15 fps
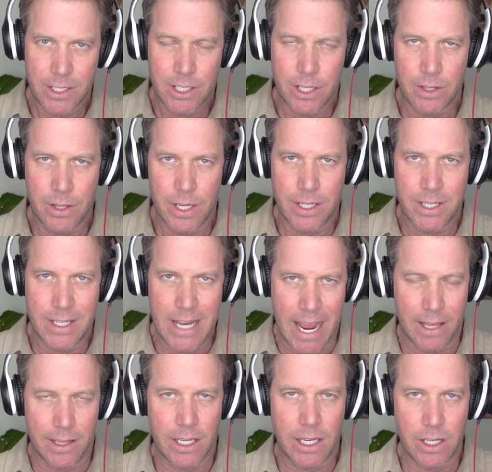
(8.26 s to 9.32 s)
to the
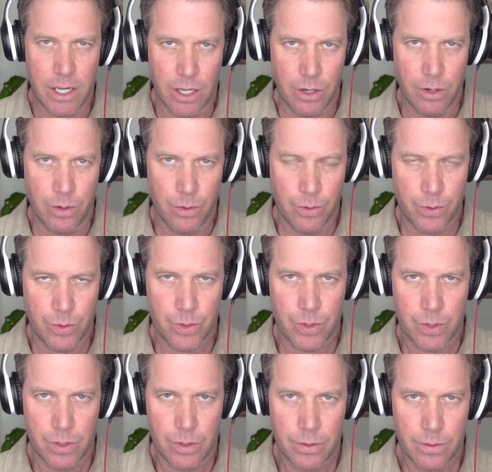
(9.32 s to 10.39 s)
daily news